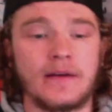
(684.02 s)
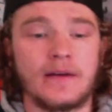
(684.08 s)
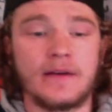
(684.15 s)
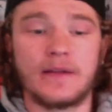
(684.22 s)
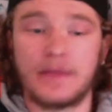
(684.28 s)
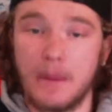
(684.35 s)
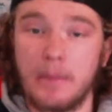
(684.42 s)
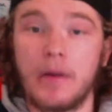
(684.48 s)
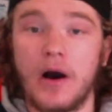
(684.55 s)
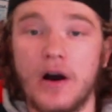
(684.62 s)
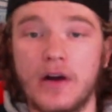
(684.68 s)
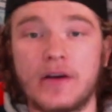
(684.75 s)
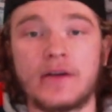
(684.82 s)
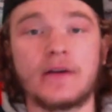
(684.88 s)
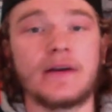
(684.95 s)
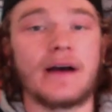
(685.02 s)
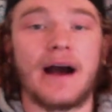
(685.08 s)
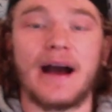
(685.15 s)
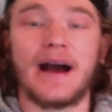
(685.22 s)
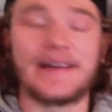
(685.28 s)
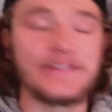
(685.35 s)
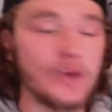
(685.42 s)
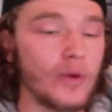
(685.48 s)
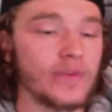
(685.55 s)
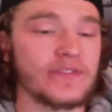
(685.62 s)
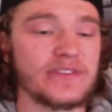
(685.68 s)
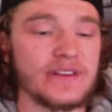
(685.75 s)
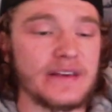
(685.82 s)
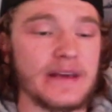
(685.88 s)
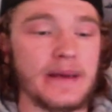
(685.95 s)
the bug. I don't
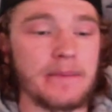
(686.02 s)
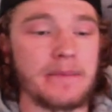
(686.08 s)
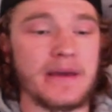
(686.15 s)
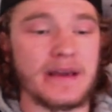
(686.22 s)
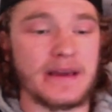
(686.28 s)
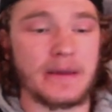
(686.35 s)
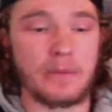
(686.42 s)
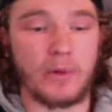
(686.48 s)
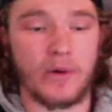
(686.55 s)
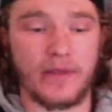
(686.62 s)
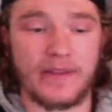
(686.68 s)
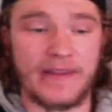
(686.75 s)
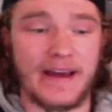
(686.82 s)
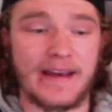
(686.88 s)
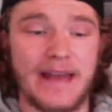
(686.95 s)
see him making more than that.